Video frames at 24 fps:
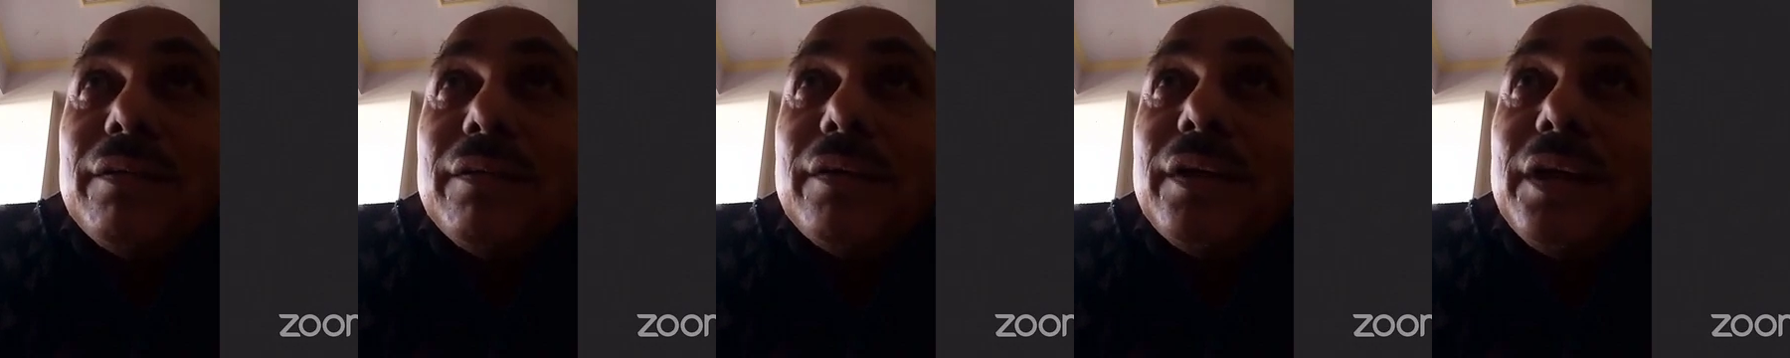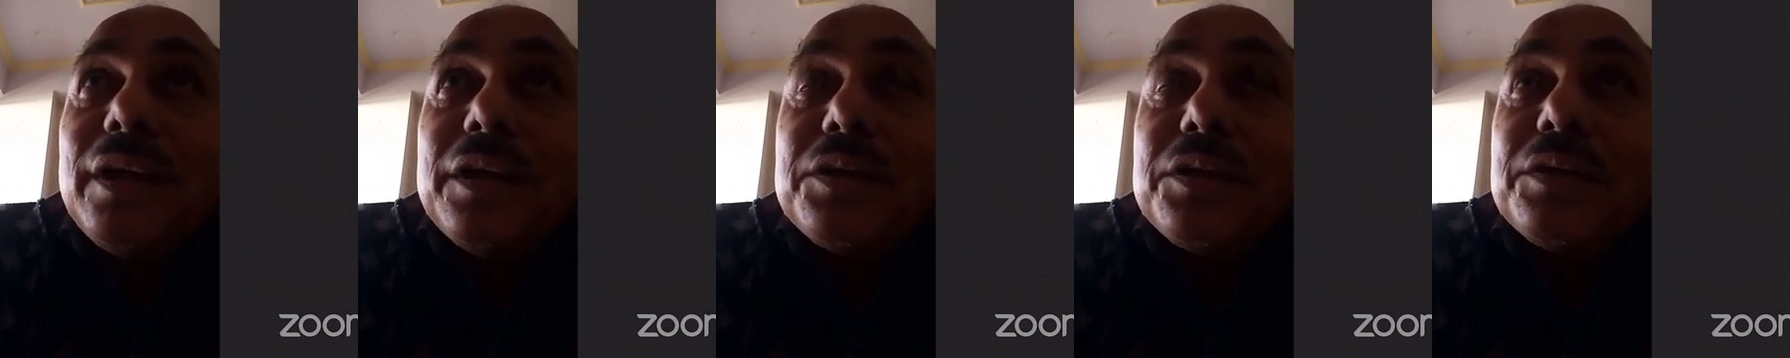
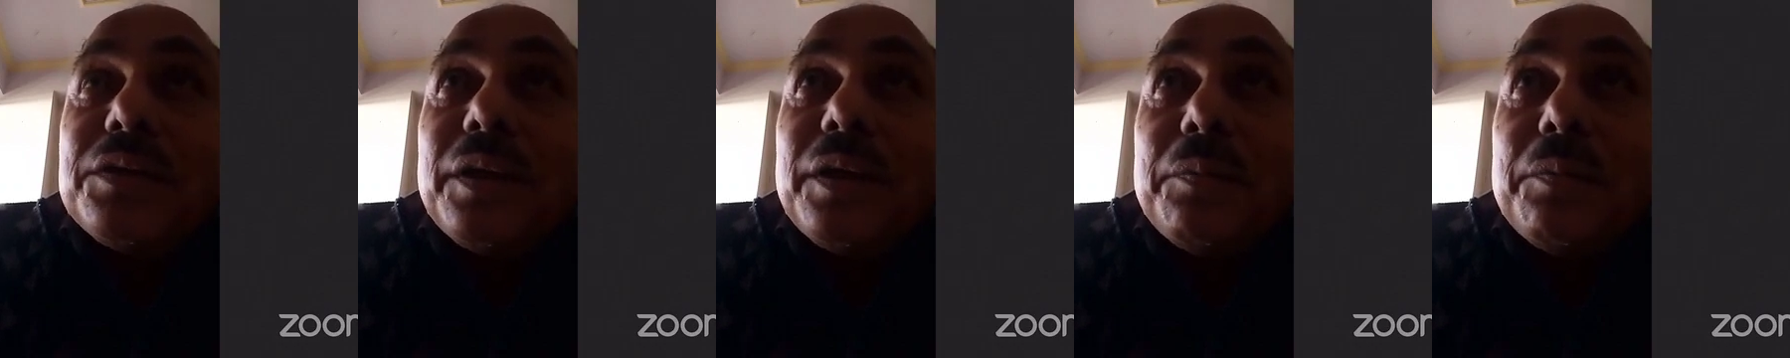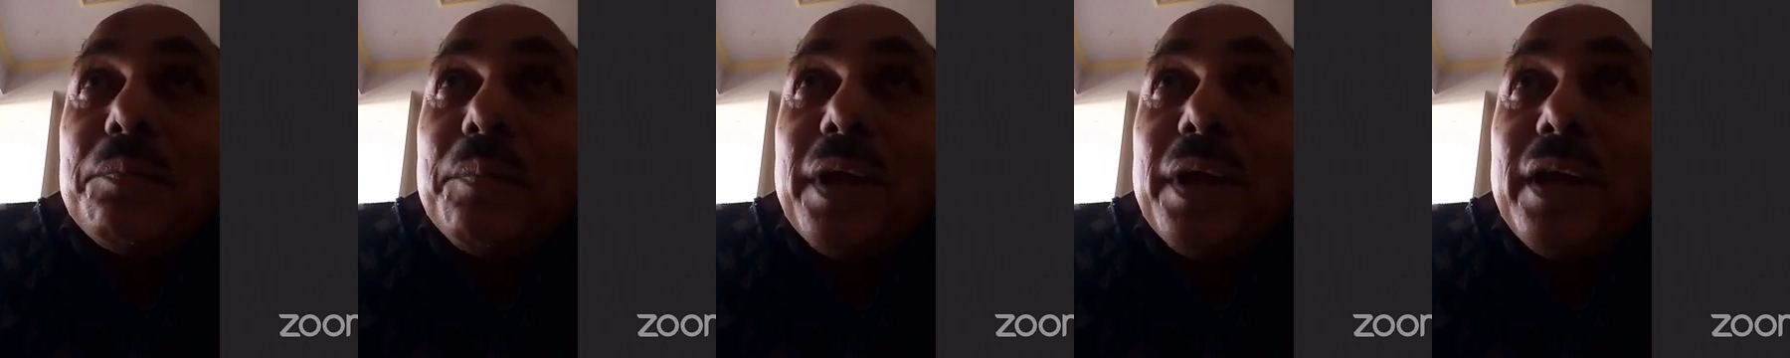
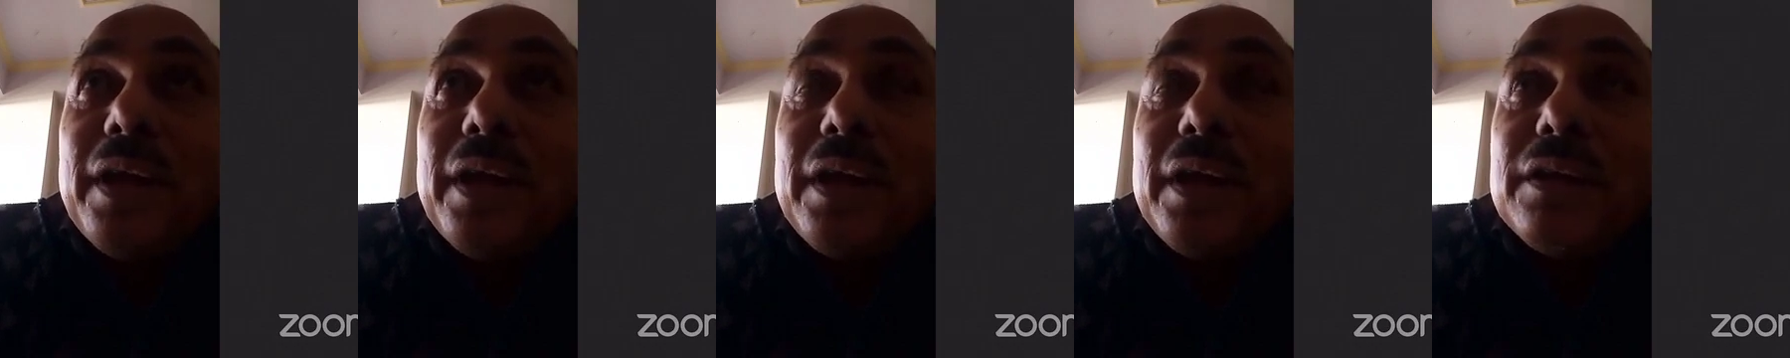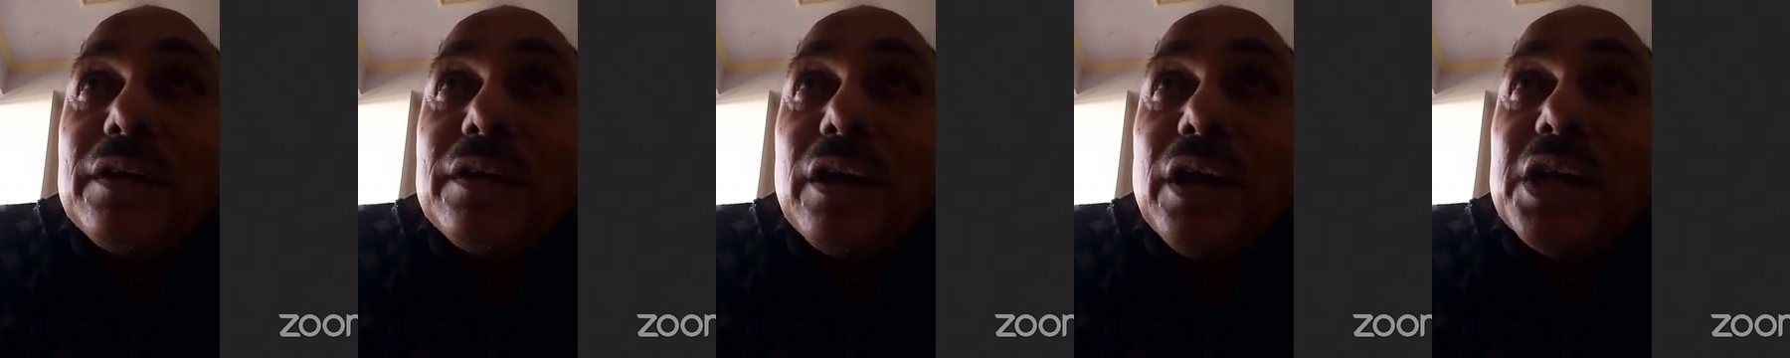
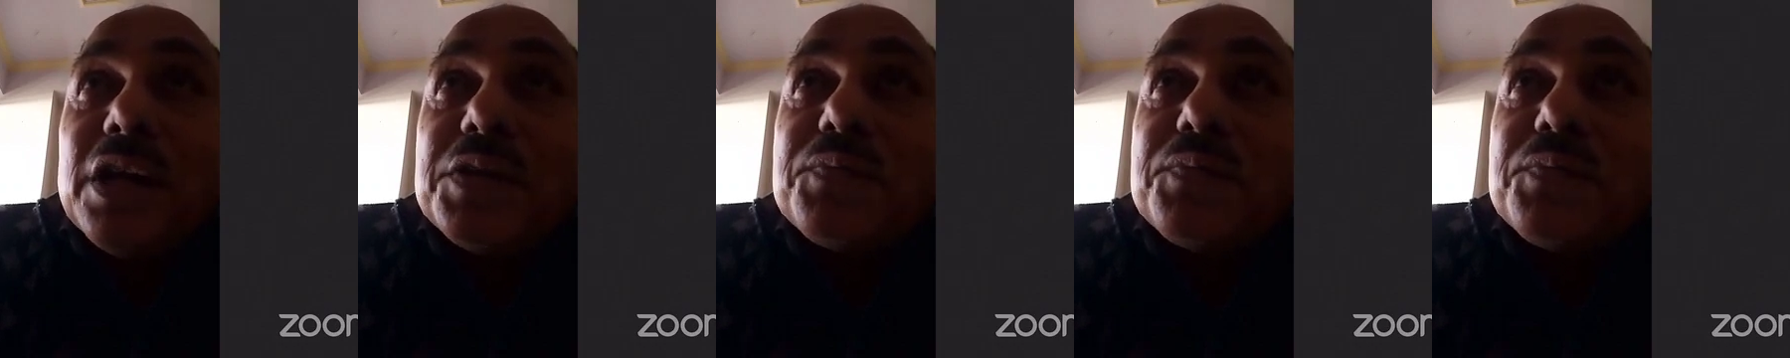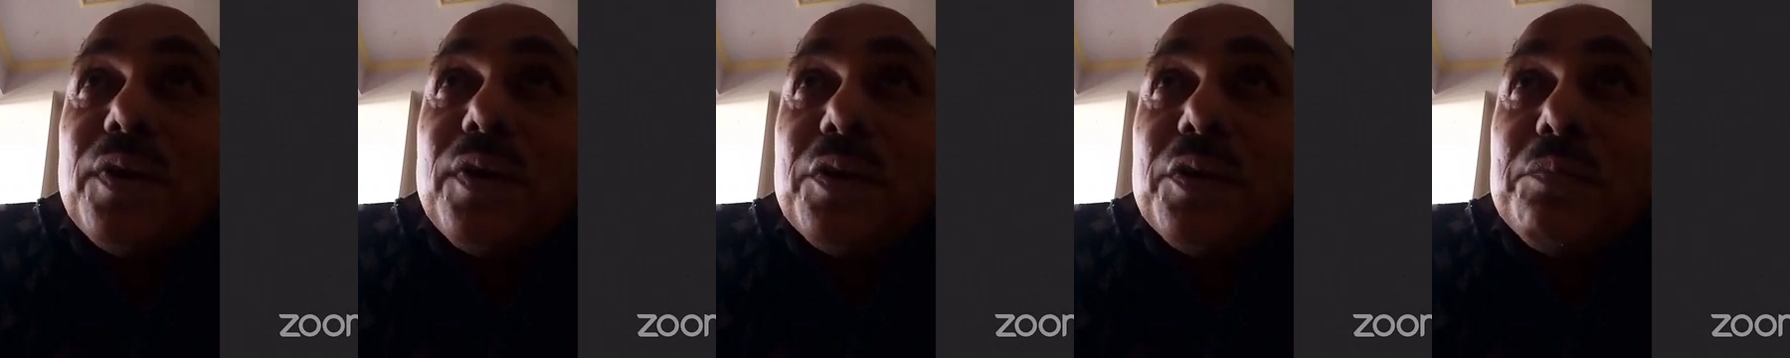it
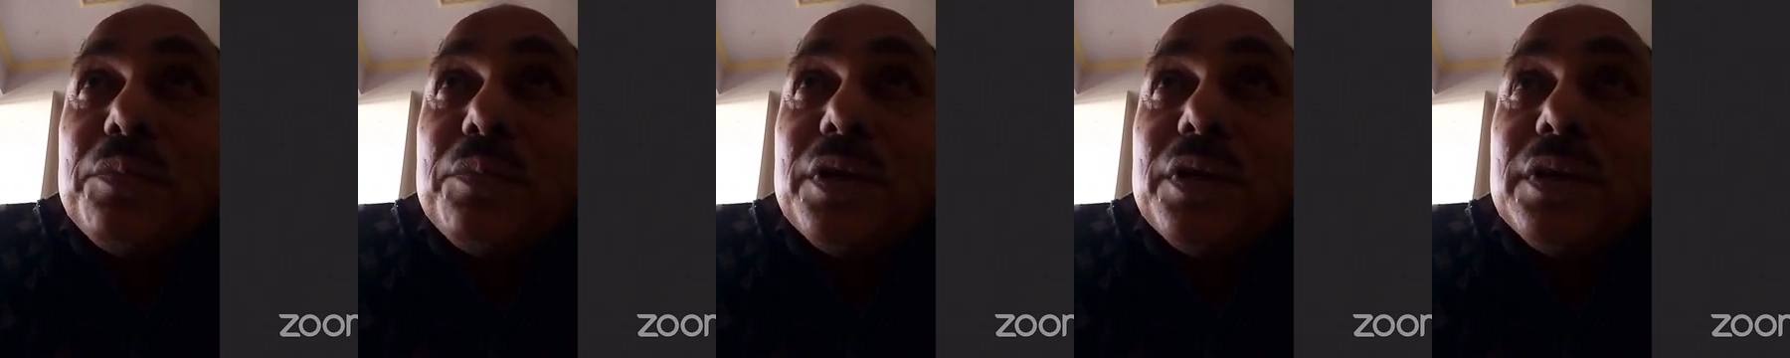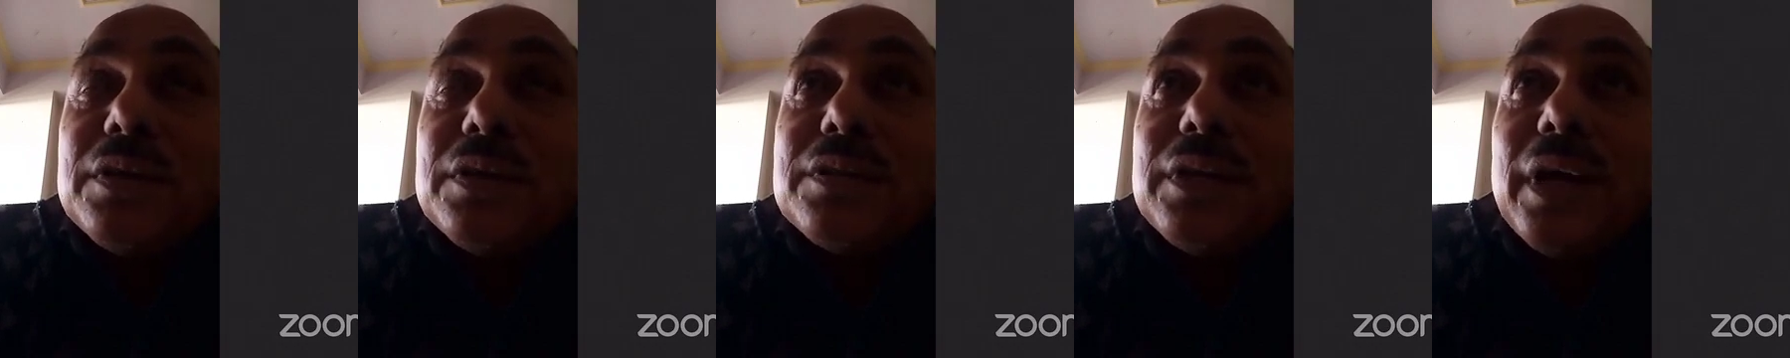
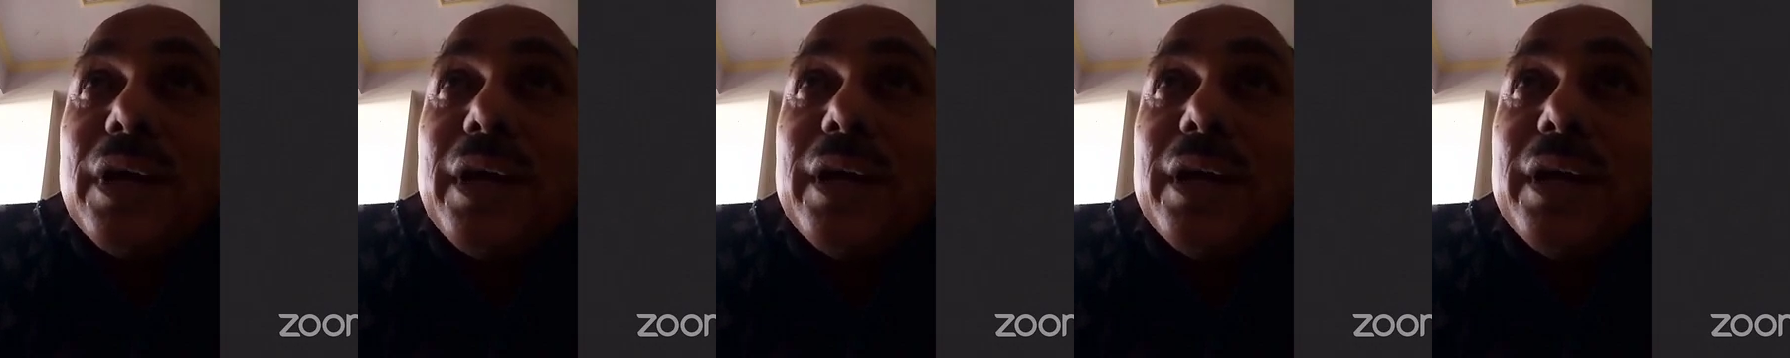transforms